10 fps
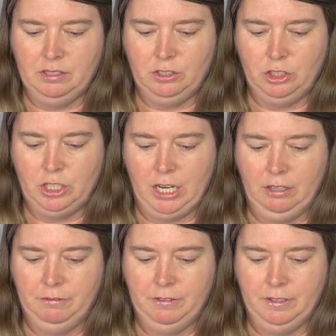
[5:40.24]

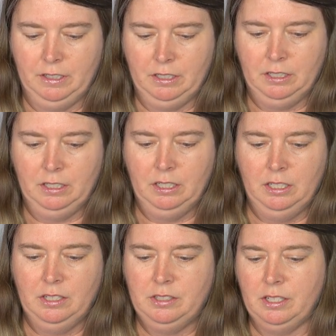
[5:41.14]
shelf,
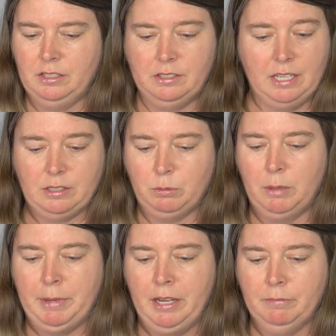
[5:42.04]
since that's
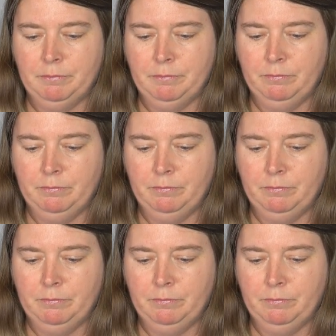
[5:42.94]
where I'm at.